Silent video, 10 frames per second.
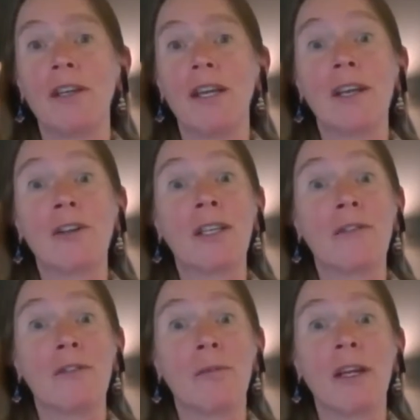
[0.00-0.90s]
and on the
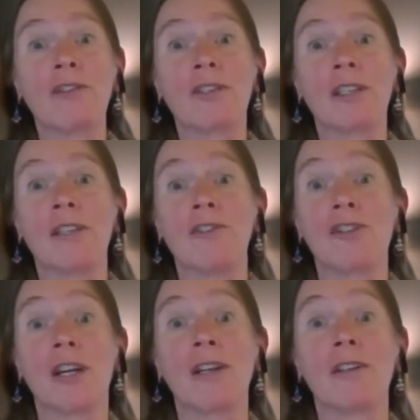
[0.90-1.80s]
information he's
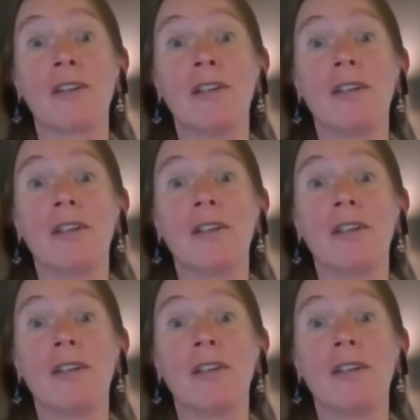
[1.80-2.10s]
shared.